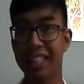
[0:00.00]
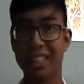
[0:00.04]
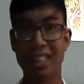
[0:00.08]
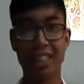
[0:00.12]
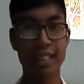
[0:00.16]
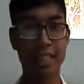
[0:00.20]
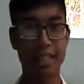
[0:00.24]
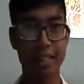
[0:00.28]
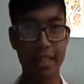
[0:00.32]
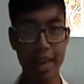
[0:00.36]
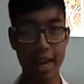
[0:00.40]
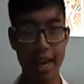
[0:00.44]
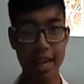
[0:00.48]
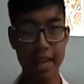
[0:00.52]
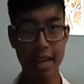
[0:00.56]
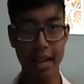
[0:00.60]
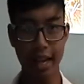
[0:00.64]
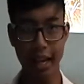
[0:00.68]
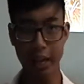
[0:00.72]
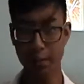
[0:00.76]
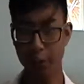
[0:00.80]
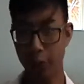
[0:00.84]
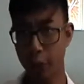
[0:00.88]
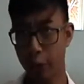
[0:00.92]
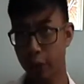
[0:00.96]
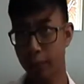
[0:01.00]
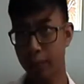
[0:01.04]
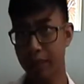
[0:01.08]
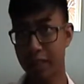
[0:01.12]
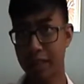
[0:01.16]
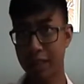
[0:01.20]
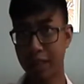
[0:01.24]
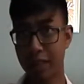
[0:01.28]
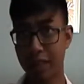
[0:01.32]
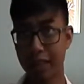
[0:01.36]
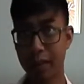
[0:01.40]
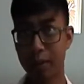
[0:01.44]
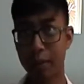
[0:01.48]
Today I'm going to
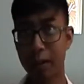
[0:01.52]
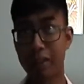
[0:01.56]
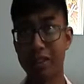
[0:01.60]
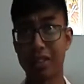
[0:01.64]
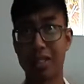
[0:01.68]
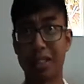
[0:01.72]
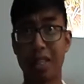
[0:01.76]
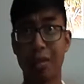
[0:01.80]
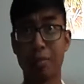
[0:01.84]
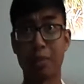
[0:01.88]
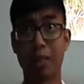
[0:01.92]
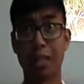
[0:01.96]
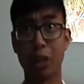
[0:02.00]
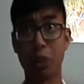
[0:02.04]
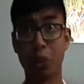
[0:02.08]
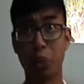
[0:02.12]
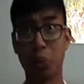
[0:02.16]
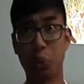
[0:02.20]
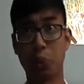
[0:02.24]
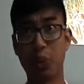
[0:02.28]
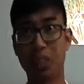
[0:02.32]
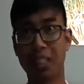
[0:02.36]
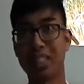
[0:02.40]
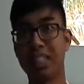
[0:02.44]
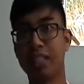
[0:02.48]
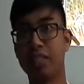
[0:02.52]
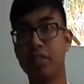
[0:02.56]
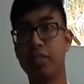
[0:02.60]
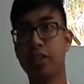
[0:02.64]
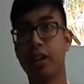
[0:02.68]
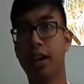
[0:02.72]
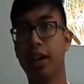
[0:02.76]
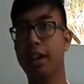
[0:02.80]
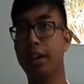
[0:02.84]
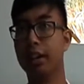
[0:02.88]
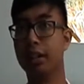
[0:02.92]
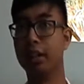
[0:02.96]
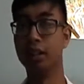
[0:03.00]
be talking about something really
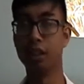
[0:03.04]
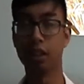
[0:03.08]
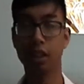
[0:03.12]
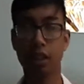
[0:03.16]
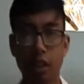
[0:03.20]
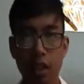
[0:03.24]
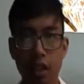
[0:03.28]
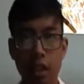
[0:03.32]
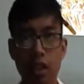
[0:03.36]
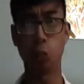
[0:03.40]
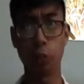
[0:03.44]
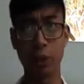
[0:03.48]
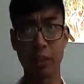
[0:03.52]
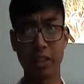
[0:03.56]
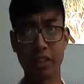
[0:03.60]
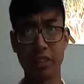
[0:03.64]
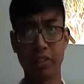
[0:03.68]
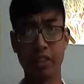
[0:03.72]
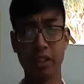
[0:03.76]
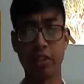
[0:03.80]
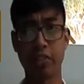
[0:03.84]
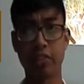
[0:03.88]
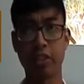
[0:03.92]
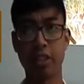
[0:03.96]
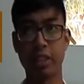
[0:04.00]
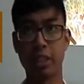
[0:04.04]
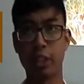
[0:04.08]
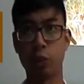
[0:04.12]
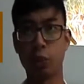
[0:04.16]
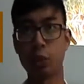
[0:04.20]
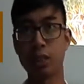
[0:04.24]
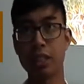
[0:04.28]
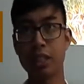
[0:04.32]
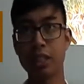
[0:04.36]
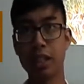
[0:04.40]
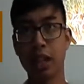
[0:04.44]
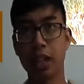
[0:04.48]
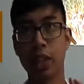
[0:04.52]
fun.
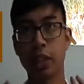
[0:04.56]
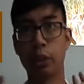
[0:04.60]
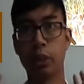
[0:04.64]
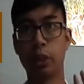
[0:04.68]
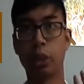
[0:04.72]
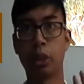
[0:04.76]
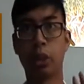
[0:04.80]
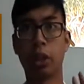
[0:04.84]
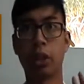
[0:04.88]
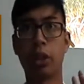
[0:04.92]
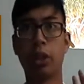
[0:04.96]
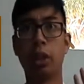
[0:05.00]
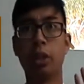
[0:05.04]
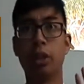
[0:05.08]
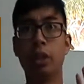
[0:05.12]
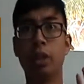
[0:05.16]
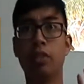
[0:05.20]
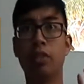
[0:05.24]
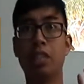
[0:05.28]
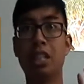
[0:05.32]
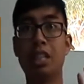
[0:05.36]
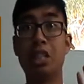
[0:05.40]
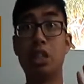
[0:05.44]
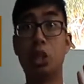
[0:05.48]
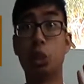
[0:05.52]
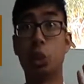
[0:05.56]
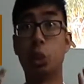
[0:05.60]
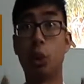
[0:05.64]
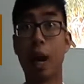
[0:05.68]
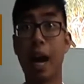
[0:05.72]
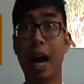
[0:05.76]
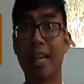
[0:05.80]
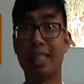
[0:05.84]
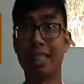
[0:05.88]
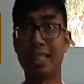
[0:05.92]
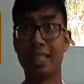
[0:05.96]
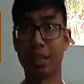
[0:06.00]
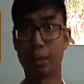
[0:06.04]
2015, we saw the return of the
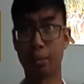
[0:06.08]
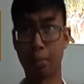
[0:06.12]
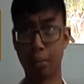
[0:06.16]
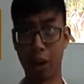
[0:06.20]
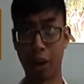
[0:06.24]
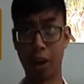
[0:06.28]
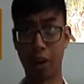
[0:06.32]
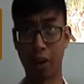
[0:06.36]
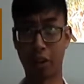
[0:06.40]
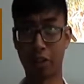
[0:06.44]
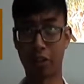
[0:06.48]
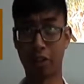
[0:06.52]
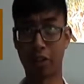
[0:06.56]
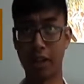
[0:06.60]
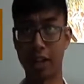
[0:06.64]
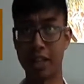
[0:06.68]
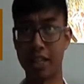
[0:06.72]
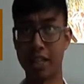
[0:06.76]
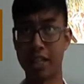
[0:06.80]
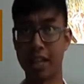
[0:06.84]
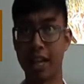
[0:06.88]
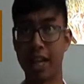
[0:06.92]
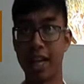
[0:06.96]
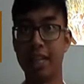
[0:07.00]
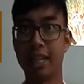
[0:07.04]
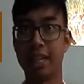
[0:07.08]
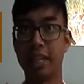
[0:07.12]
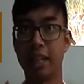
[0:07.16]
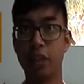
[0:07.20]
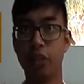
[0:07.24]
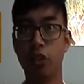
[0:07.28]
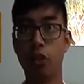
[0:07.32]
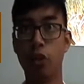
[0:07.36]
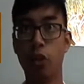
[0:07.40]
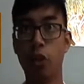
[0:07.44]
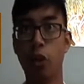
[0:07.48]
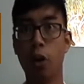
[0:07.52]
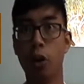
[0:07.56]
Jurassic Park franchise in
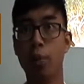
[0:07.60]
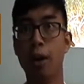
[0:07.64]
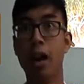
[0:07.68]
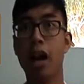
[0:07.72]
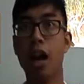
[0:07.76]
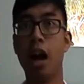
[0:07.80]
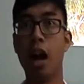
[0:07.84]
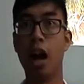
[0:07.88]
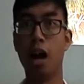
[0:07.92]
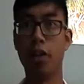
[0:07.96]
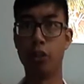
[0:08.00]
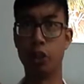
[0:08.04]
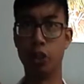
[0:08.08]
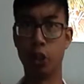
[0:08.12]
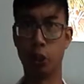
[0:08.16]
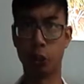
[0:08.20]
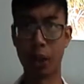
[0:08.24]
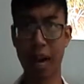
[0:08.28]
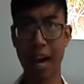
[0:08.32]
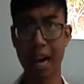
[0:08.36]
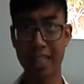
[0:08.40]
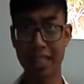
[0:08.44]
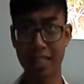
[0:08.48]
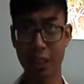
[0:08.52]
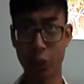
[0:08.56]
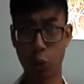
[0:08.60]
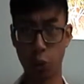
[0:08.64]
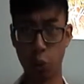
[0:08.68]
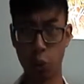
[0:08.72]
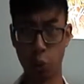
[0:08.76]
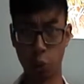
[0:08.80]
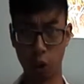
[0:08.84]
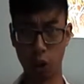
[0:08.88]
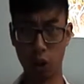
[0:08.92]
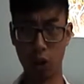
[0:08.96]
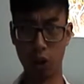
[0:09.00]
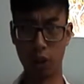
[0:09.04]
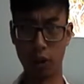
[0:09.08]
the form of Jurassic
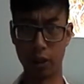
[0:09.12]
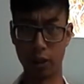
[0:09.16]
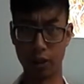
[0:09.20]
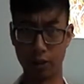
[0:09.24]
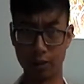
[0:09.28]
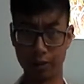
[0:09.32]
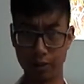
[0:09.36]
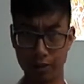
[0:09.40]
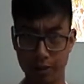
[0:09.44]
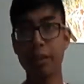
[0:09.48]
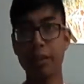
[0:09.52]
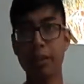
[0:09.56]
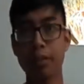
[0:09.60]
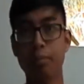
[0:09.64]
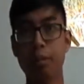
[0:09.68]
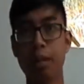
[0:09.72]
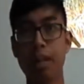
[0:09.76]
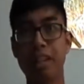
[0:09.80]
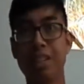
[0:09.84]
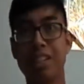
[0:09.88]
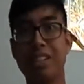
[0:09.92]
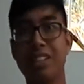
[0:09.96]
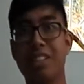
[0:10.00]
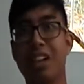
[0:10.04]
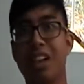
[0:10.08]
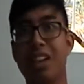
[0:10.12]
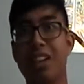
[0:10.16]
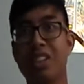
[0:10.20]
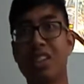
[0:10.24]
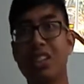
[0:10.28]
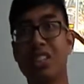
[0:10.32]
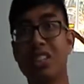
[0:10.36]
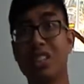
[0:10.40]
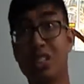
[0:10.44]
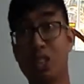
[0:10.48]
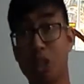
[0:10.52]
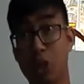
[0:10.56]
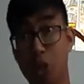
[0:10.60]
World. I'm a marine
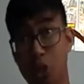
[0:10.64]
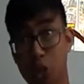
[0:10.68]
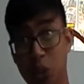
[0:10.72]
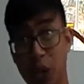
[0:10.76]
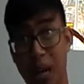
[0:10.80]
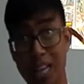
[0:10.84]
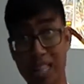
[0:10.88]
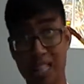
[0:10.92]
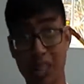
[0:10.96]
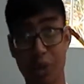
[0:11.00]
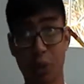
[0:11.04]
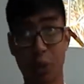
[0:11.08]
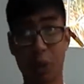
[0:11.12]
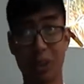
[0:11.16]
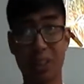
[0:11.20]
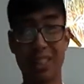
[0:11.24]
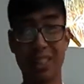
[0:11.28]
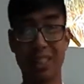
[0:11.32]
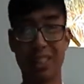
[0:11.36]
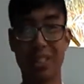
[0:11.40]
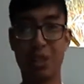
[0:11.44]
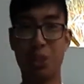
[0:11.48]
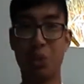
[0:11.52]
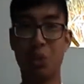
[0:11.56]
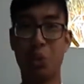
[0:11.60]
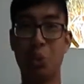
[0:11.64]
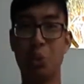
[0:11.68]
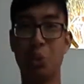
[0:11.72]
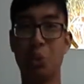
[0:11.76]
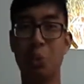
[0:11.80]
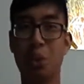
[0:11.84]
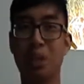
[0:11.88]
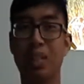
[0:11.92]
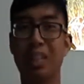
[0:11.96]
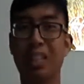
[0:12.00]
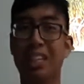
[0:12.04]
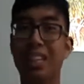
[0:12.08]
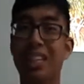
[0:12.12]
paleontologist, so Jurassic World is just
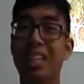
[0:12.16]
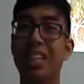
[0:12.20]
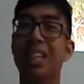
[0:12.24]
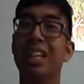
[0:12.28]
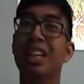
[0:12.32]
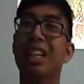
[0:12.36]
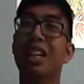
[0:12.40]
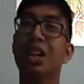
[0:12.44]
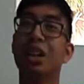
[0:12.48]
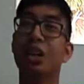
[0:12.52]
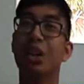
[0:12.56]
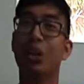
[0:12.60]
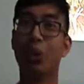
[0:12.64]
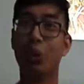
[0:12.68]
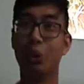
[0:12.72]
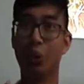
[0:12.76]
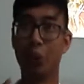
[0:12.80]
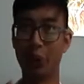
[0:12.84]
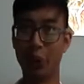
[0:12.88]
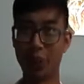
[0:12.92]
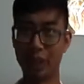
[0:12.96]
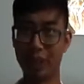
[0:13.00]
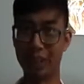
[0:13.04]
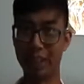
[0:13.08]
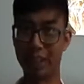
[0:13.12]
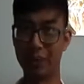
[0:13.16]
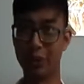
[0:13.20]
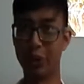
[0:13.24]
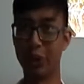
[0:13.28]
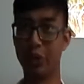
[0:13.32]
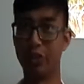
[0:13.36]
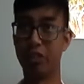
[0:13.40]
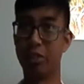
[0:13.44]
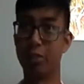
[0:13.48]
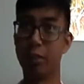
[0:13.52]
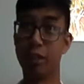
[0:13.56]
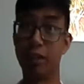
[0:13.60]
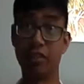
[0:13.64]
really
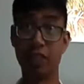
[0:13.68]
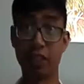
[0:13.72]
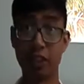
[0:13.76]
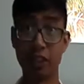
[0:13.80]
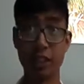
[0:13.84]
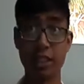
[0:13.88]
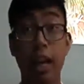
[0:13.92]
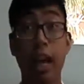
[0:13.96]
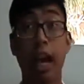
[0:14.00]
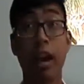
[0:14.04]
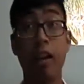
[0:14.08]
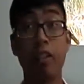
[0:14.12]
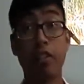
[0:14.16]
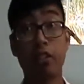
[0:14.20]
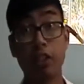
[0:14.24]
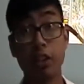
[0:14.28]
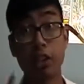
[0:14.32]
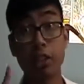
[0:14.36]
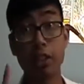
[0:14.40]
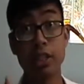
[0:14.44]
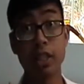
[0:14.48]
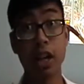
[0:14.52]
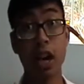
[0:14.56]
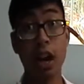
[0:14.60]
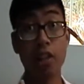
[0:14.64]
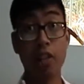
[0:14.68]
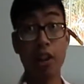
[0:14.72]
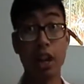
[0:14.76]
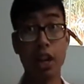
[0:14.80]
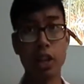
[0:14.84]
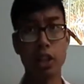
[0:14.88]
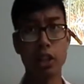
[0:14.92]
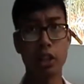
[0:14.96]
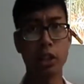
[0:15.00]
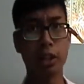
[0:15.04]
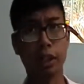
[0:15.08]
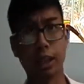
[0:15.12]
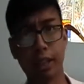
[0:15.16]
cool for me. First off,
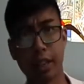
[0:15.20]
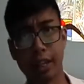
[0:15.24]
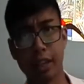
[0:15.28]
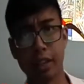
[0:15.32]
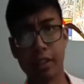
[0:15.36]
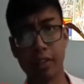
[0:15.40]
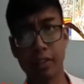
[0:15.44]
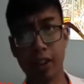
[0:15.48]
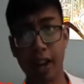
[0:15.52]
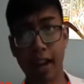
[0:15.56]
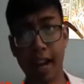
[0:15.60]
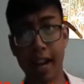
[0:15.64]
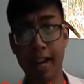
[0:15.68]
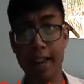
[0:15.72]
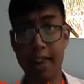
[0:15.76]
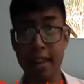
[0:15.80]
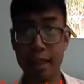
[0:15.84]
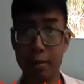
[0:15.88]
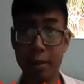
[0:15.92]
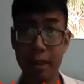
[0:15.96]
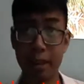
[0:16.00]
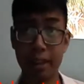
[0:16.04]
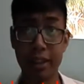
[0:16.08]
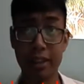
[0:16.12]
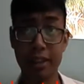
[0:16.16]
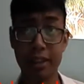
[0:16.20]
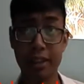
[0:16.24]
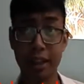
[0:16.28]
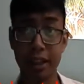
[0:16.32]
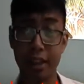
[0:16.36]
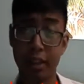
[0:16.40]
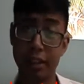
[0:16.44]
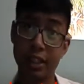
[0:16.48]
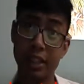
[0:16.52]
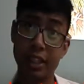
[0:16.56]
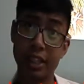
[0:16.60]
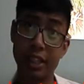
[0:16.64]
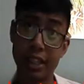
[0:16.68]
I should clarify that
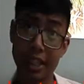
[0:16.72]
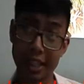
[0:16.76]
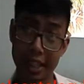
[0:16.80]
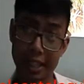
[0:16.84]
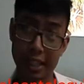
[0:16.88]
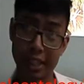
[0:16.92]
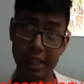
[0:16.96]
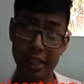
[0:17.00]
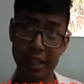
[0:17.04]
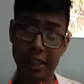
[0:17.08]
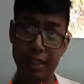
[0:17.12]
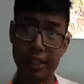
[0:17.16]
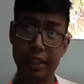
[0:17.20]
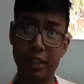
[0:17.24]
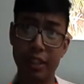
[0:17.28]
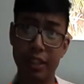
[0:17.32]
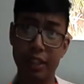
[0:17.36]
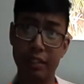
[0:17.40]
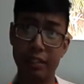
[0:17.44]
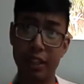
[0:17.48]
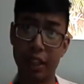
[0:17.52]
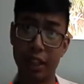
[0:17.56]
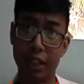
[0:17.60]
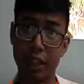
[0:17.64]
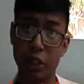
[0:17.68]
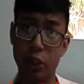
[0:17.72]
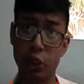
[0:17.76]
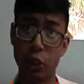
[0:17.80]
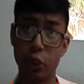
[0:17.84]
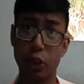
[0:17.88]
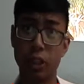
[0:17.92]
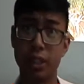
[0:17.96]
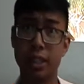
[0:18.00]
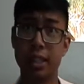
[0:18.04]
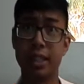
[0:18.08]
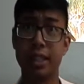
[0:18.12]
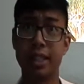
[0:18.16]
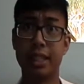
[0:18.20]
paleontology isn't the study of
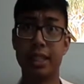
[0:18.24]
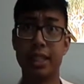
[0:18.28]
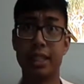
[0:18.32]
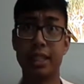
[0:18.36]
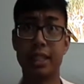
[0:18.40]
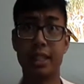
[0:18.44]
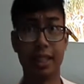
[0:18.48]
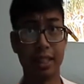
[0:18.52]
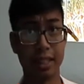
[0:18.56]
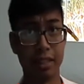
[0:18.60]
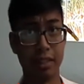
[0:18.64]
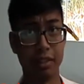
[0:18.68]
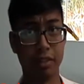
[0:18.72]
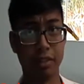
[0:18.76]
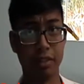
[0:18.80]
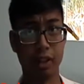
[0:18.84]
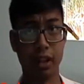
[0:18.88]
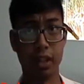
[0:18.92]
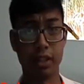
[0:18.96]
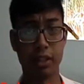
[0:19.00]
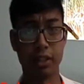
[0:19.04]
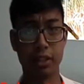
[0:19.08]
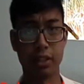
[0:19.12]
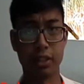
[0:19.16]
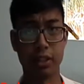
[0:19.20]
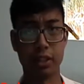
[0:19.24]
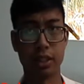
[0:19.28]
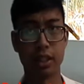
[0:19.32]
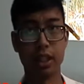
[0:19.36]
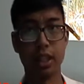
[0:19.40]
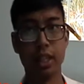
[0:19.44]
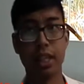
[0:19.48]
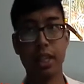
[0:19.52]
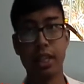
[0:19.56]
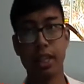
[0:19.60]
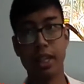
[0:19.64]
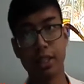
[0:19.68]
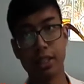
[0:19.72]
dinosaurs, it's the study of fossils.
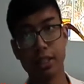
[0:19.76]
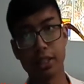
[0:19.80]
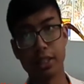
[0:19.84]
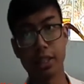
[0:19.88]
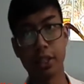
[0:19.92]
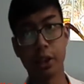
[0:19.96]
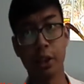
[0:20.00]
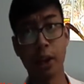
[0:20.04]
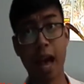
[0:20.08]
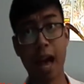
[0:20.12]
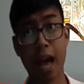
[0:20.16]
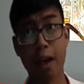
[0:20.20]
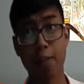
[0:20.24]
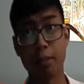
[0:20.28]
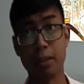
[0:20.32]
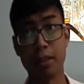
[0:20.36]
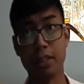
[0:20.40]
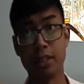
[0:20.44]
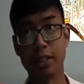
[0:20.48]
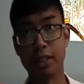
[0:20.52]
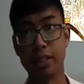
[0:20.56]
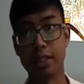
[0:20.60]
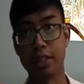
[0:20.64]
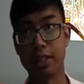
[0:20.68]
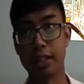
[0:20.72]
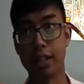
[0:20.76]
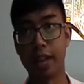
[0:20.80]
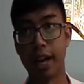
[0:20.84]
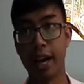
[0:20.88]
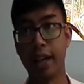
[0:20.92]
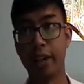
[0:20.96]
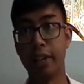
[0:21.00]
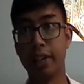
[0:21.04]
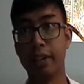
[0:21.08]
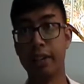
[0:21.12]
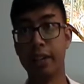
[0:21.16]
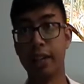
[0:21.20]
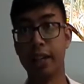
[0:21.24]
It just so happens
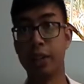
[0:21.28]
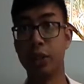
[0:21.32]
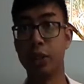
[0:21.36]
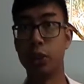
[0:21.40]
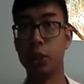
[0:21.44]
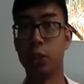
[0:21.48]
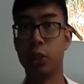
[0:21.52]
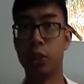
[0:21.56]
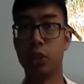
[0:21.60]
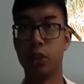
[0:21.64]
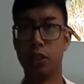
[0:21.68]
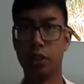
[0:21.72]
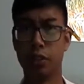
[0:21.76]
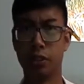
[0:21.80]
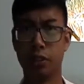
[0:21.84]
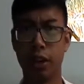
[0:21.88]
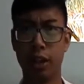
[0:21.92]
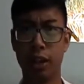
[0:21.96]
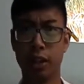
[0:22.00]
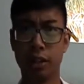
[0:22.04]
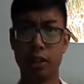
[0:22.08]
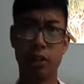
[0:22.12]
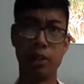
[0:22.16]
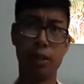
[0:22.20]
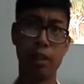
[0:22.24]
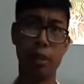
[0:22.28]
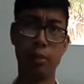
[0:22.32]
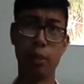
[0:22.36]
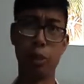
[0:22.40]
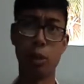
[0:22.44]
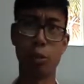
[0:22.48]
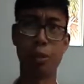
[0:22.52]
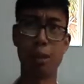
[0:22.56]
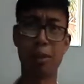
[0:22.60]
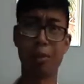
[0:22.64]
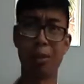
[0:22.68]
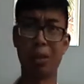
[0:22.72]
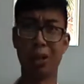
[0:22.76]
that dinosaurs are the fossils that
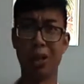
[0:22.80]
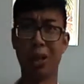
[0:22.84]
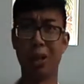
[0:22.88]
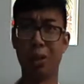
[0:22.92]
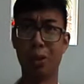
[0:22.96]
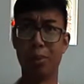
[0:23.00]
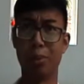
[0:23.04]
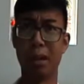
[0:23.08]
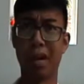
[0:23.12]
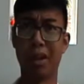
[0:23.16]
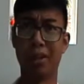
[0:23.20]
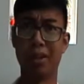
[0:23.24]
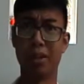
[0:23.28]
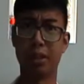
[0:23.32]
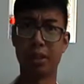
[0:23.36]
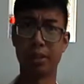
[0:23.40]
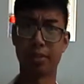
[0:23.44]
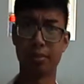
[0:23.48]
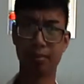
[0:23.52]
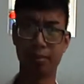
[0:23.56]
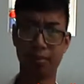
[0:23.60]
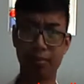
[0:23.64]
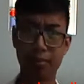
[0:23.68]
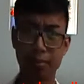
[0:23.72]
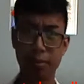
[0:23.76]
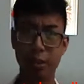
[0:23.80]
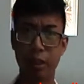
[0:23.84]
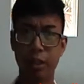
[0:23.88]
most people know about.